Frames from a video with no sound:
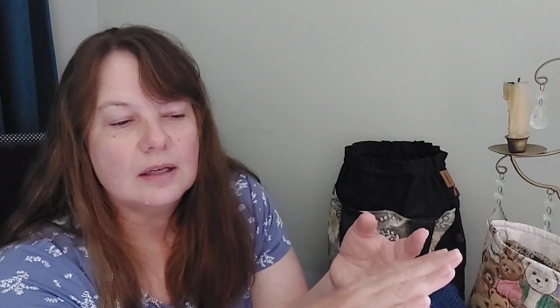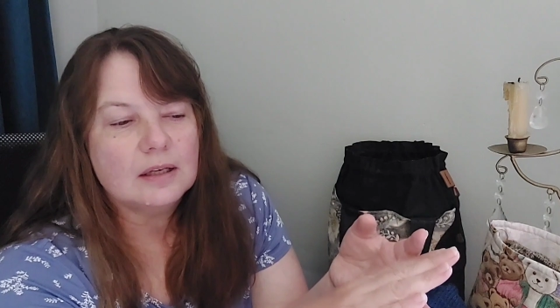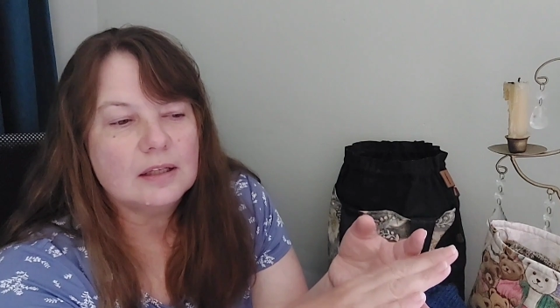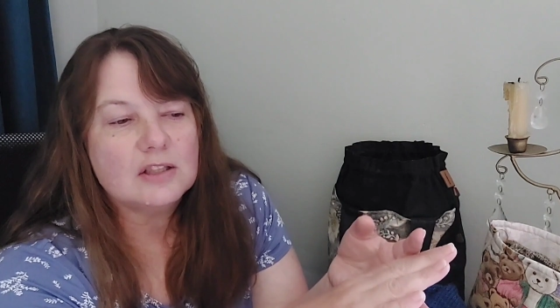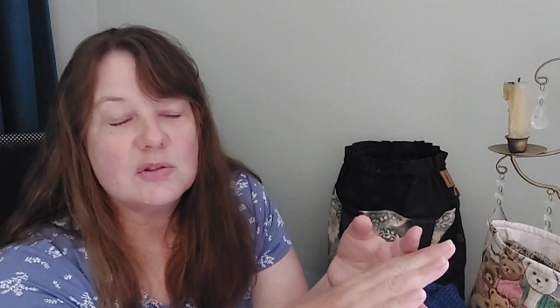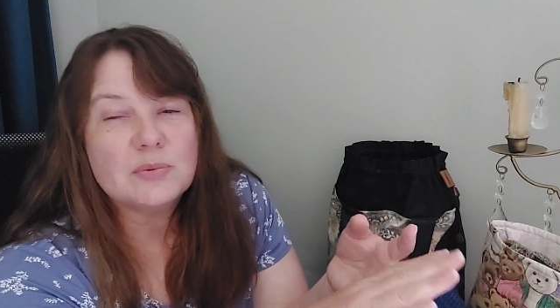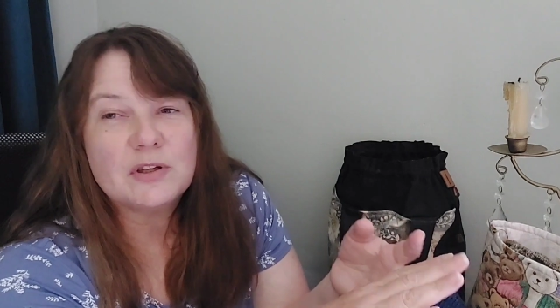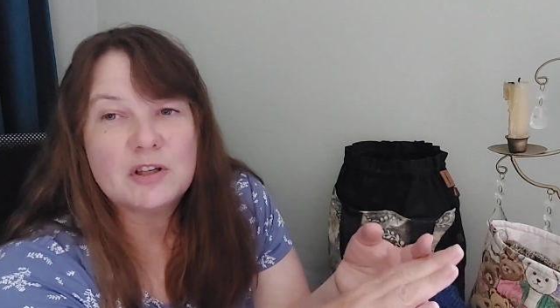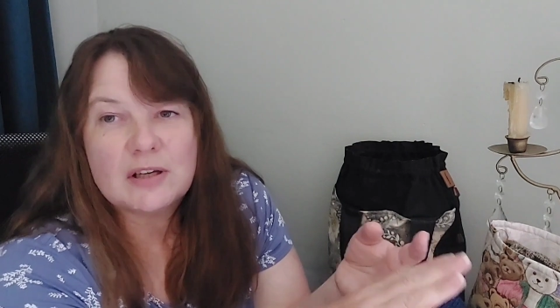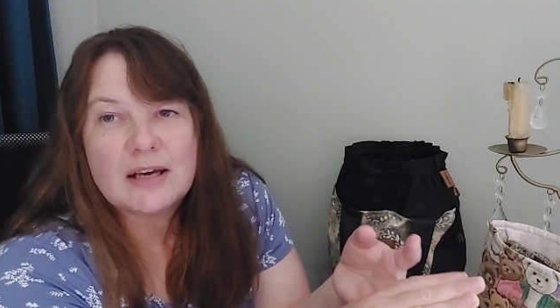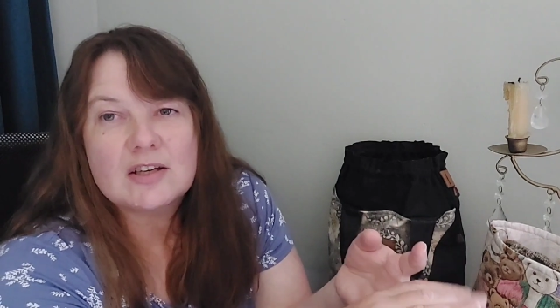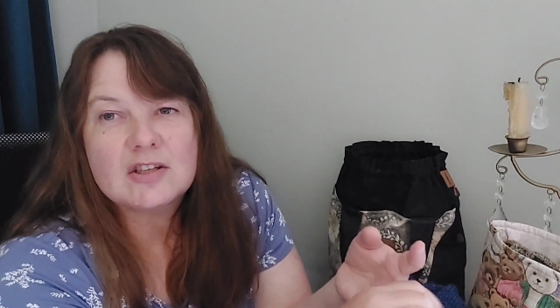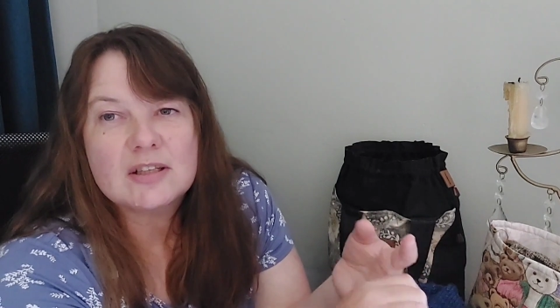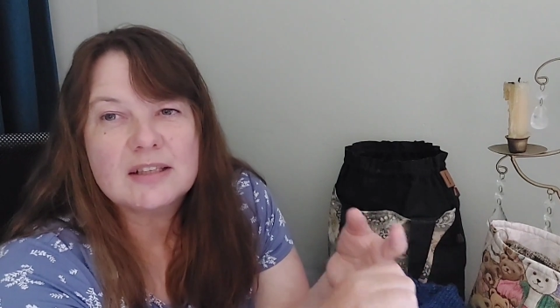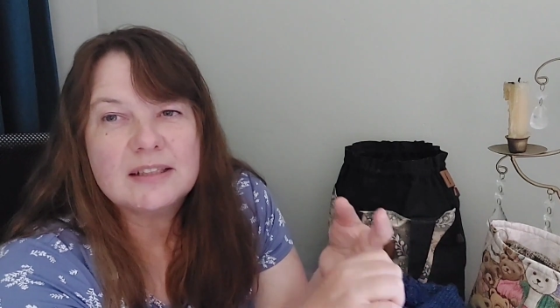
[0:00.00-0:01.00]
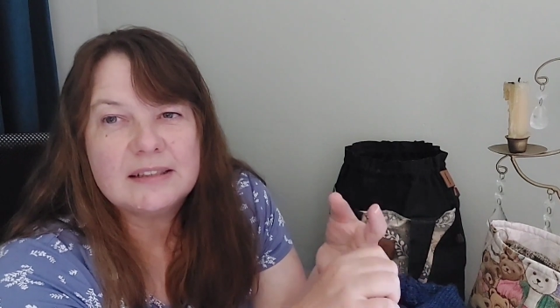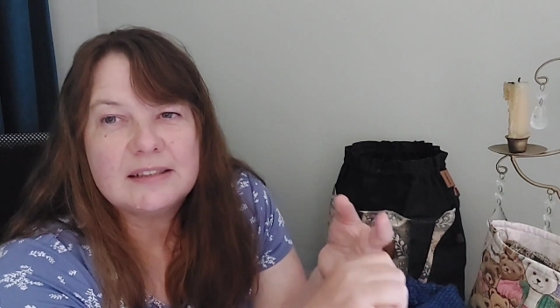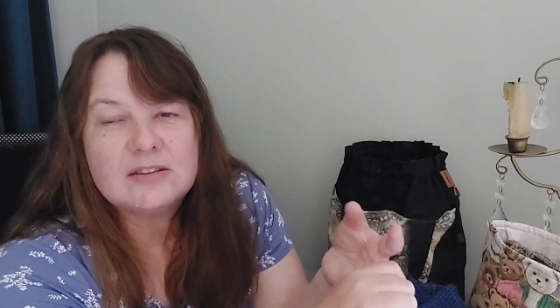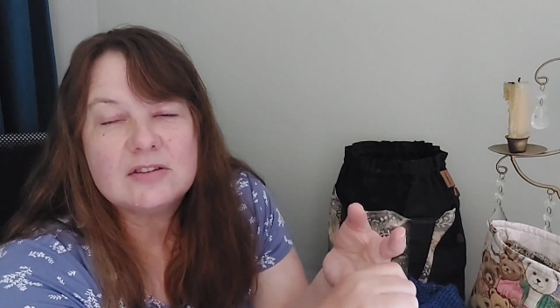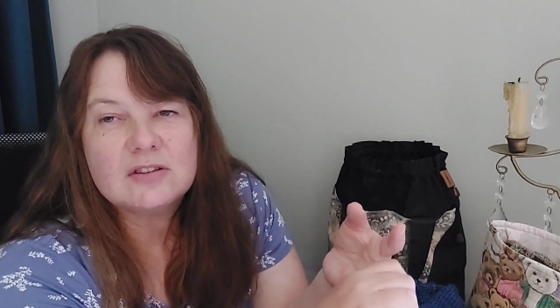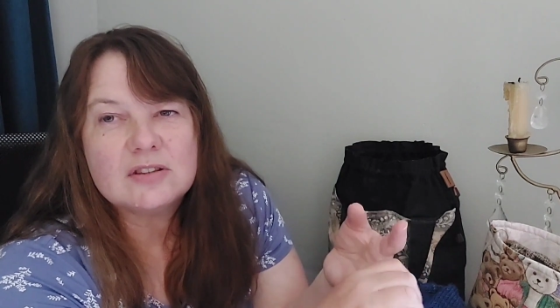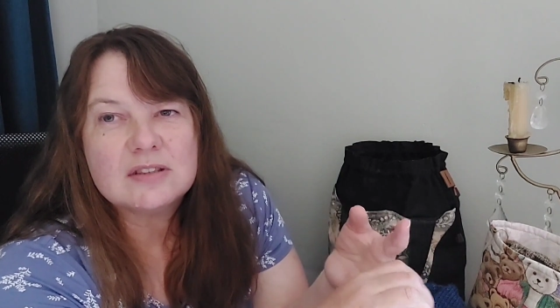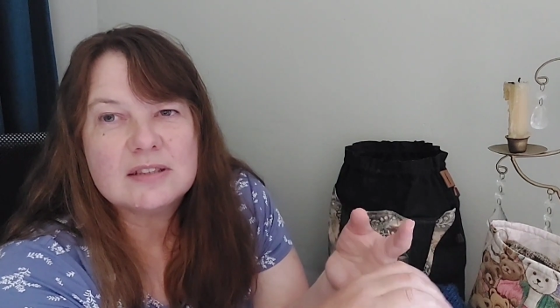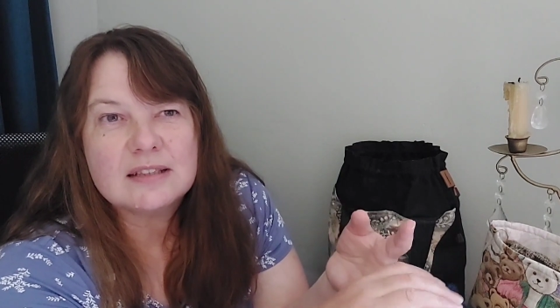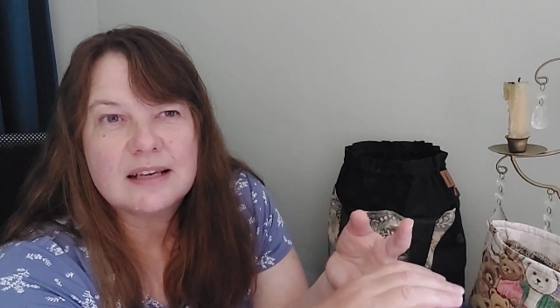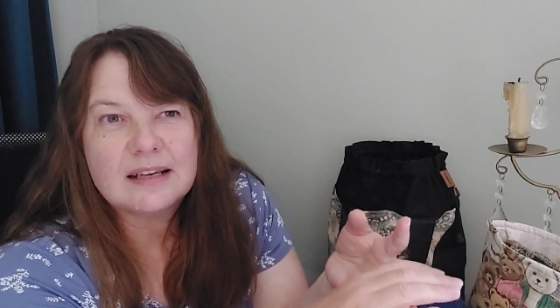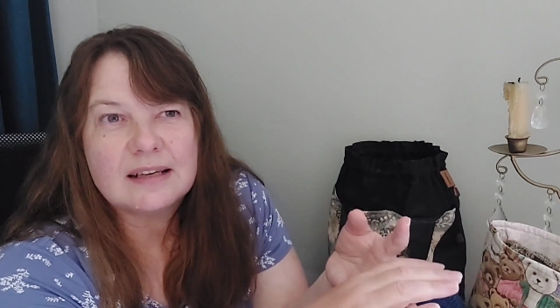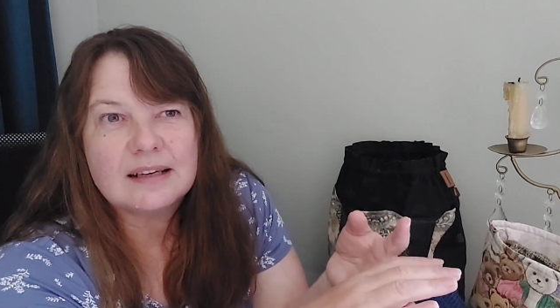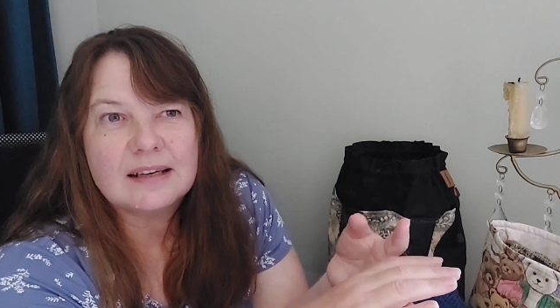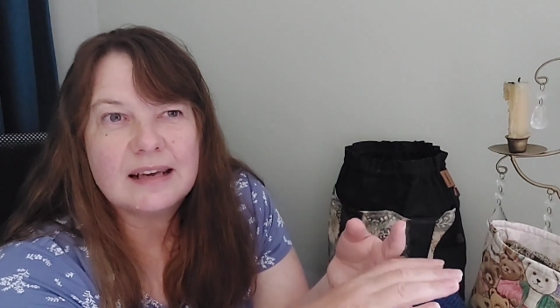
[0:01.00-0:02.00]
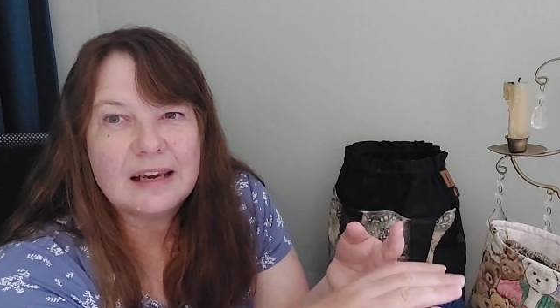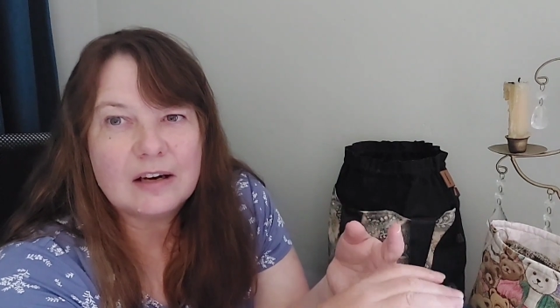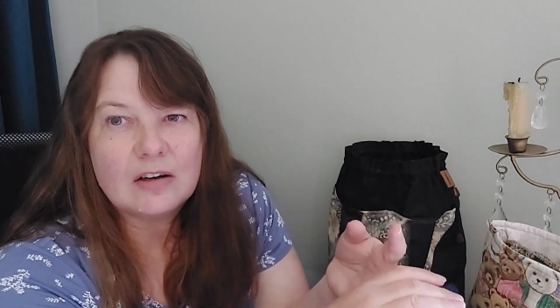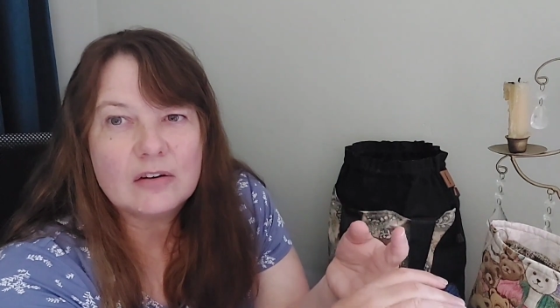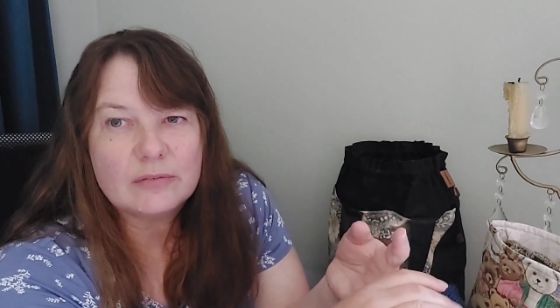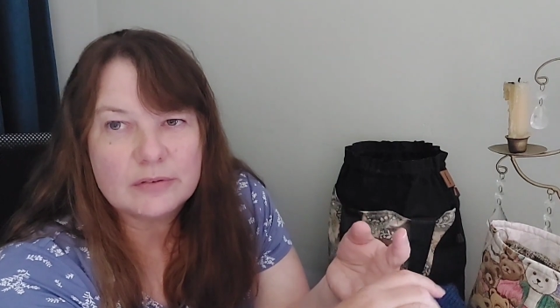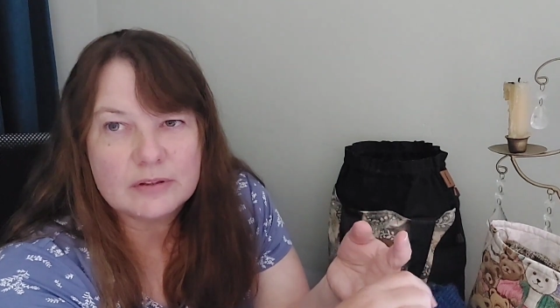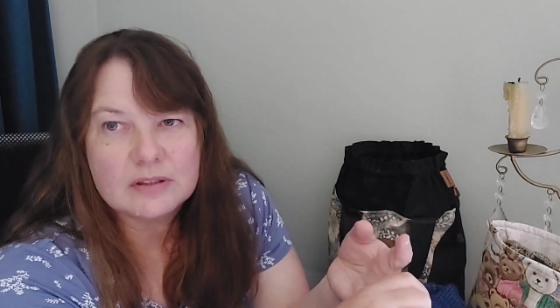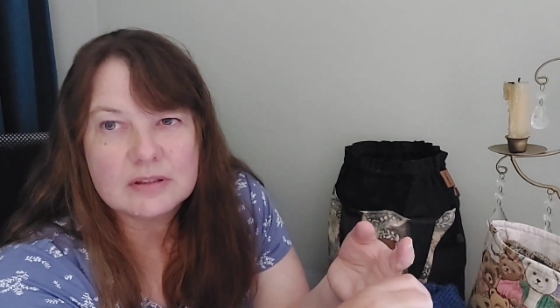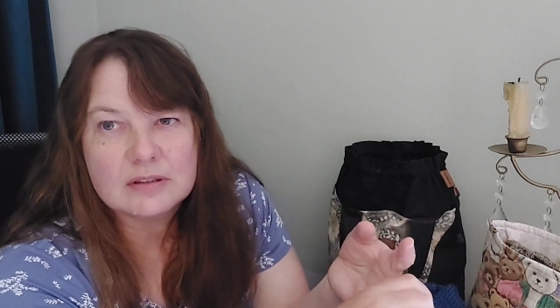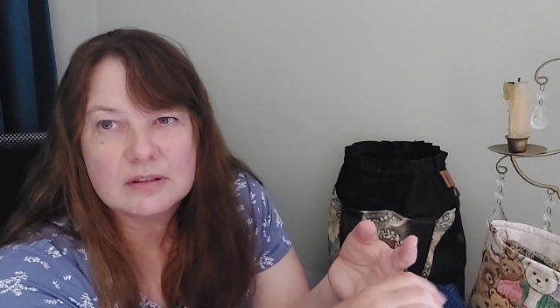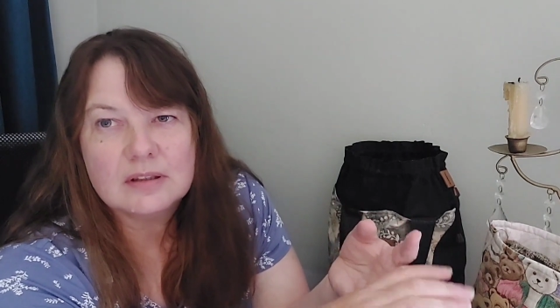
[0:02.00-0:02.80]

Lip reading: is where you actually need to take care of it,